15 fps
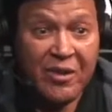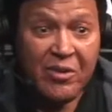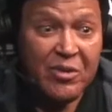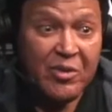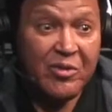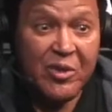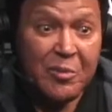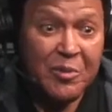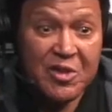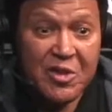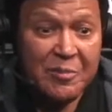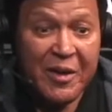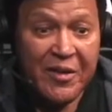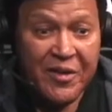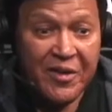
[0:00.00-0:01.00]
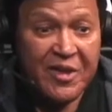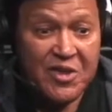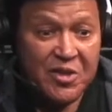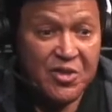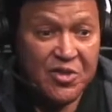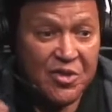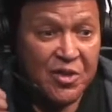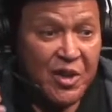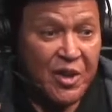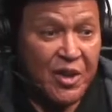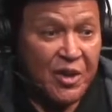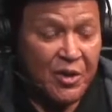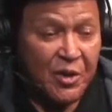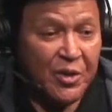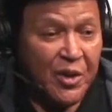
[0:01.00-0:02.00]
You don't know very much about things, because
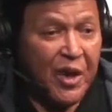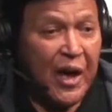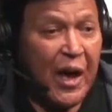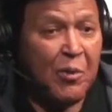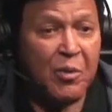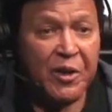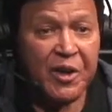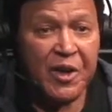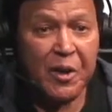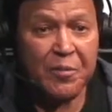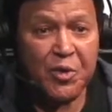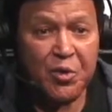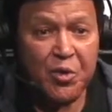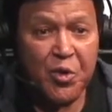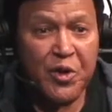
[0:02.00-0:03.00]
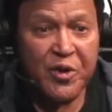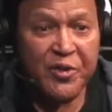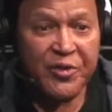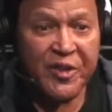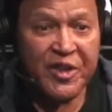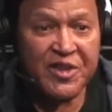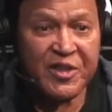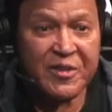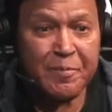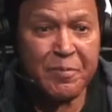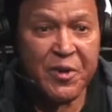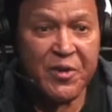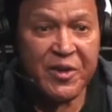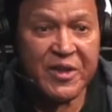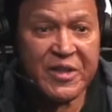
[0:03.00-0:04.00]
you know, I want to come to Royer Fest and
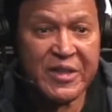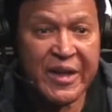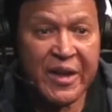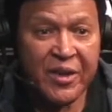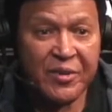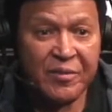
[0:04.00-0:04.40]
burn it down.